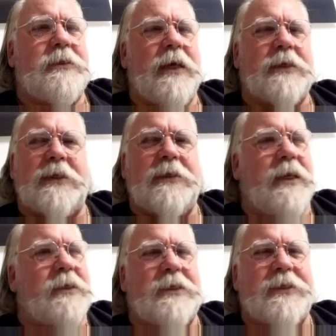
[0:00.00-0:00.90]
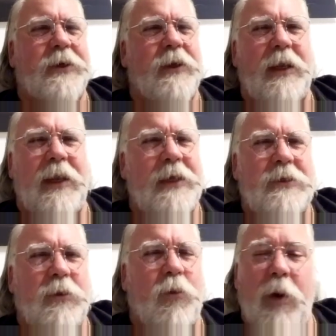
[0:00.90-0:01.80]
doesn't necessarily like
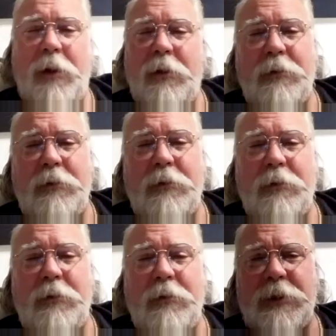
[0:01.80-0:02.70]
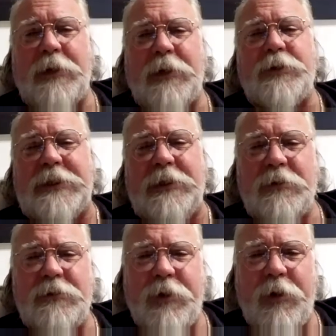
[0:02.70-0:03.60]
to weld to other
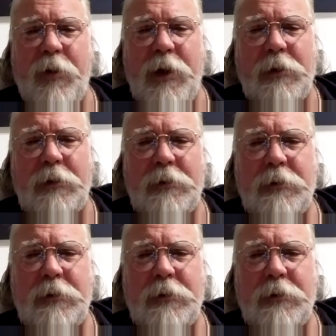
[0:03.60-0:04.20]
steels very well.